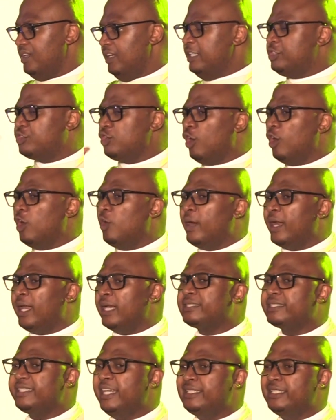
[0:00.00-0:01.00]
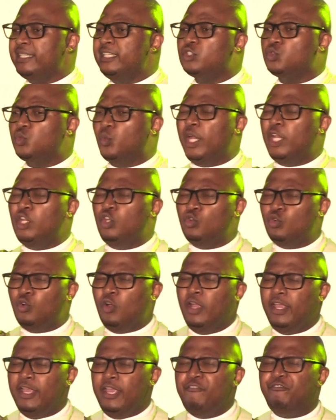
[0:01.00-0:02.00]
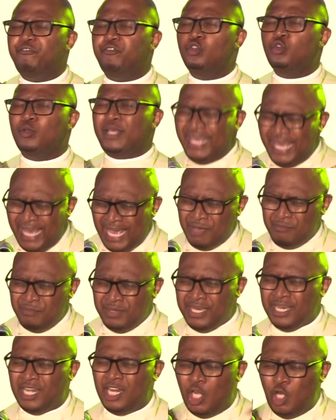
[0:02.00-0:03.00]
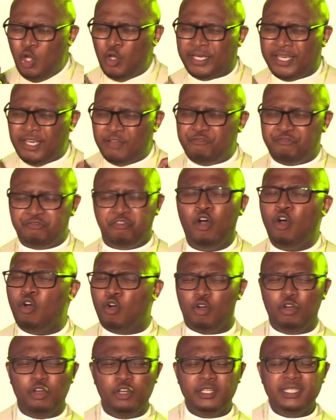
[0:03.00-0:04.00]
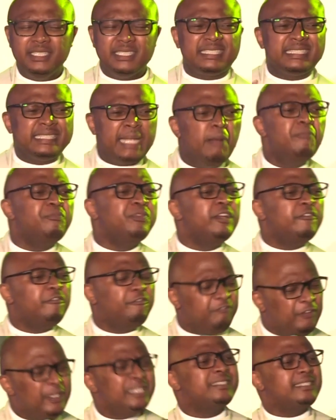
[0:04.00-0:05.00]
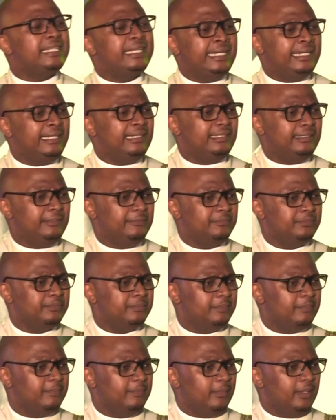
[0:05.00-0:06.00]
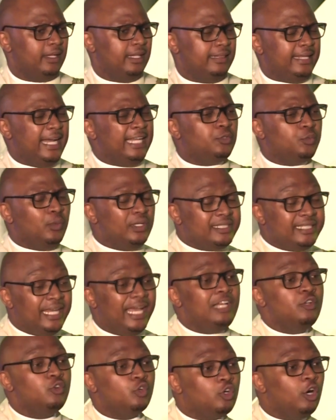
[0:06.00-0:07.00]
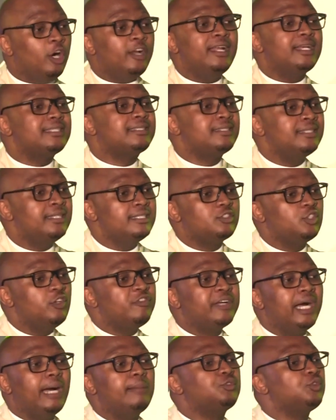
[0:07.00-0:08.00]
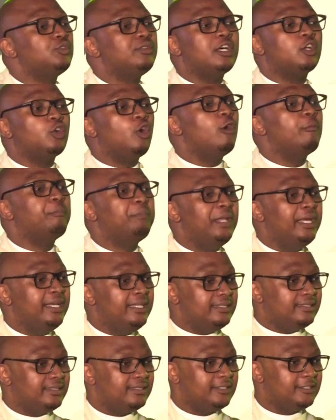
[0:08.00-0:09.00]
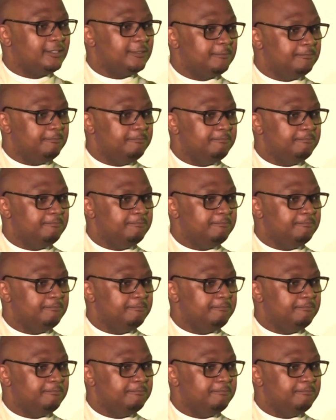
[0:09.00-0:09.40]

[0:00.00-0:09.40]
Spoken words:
Is all of what I said is when you, if you came here looking for something physical that will tell you God exists, you've come to the wrong place.